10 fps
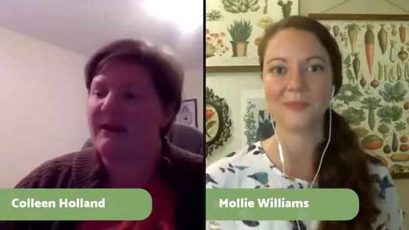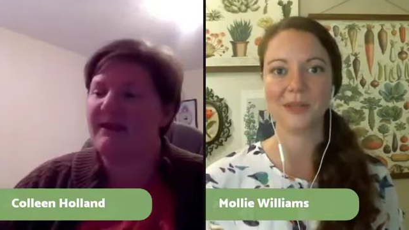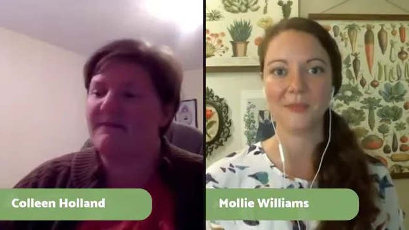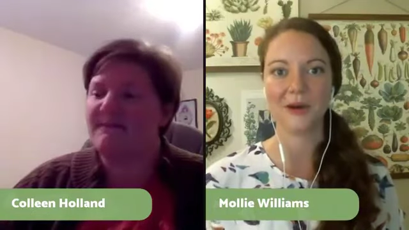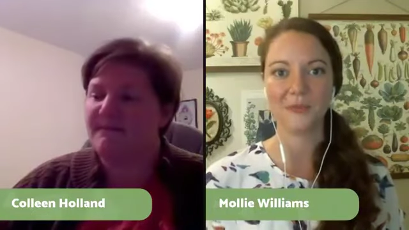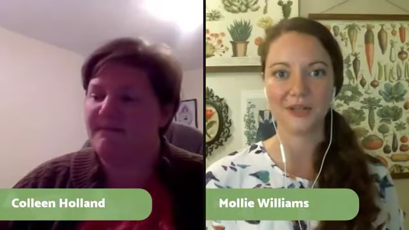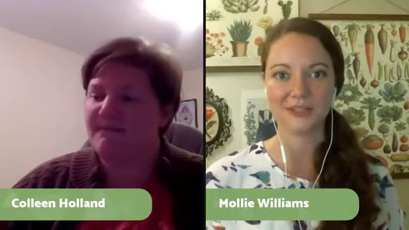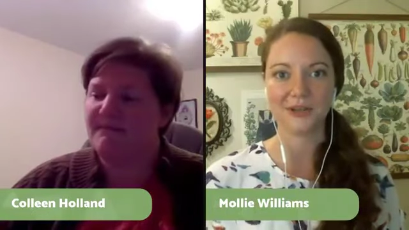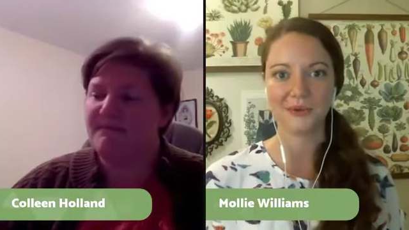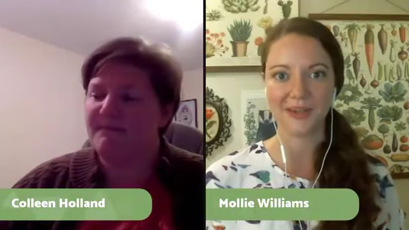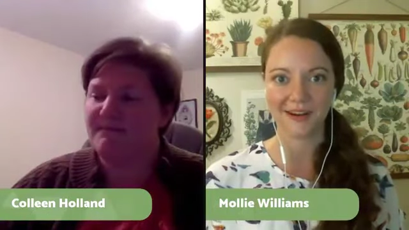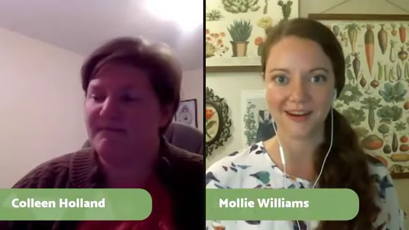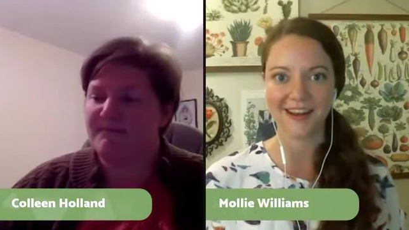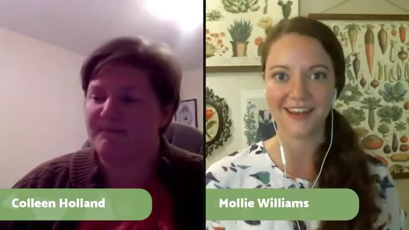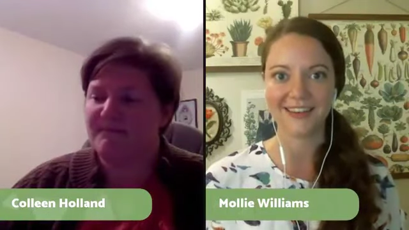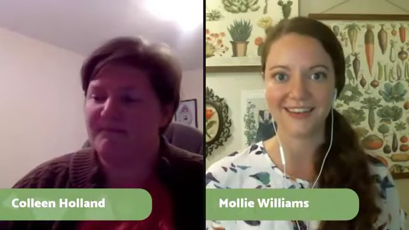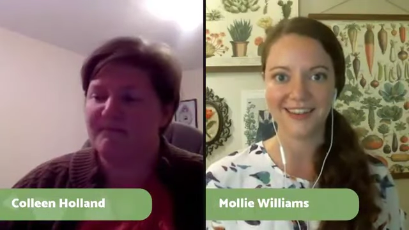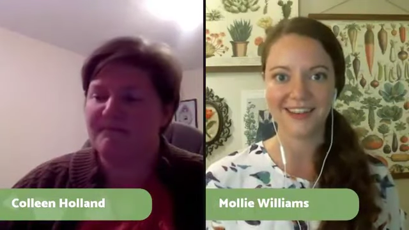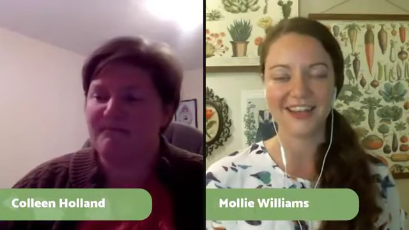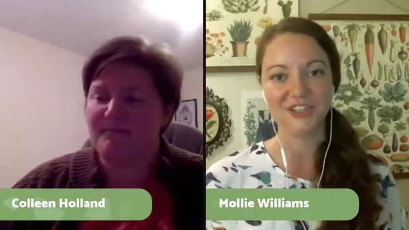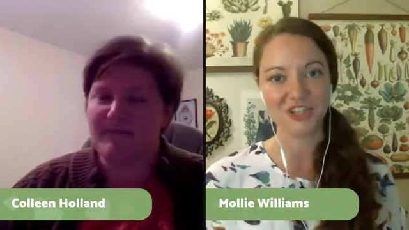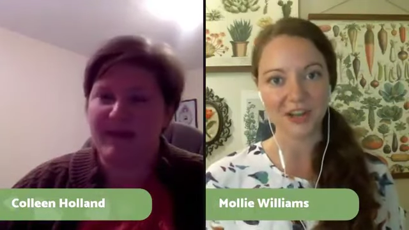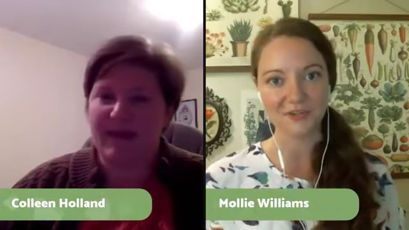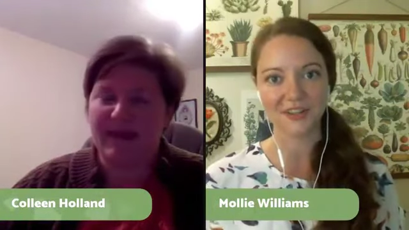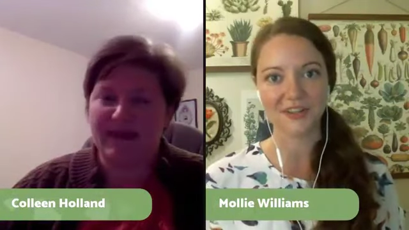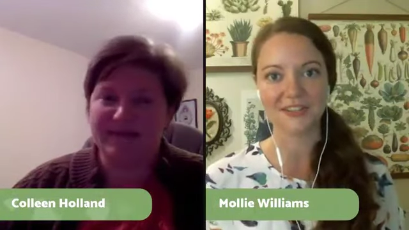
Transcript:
Speaker 1: something about what's going on in general.